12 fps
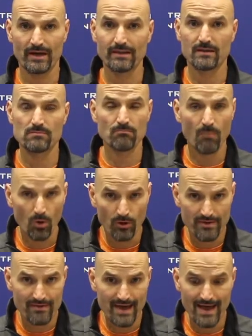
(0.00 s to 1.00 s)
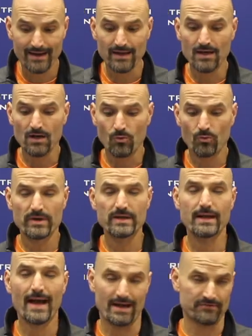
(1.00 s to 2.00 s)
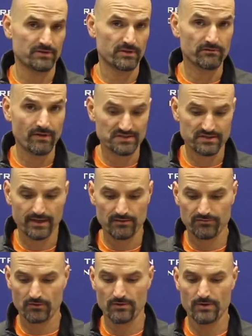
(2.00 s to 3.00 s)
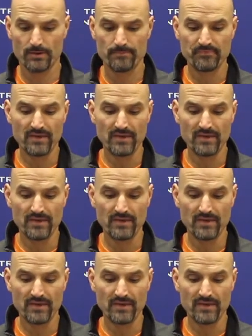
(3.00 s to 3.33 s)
Anything more than that, we have to investigate further.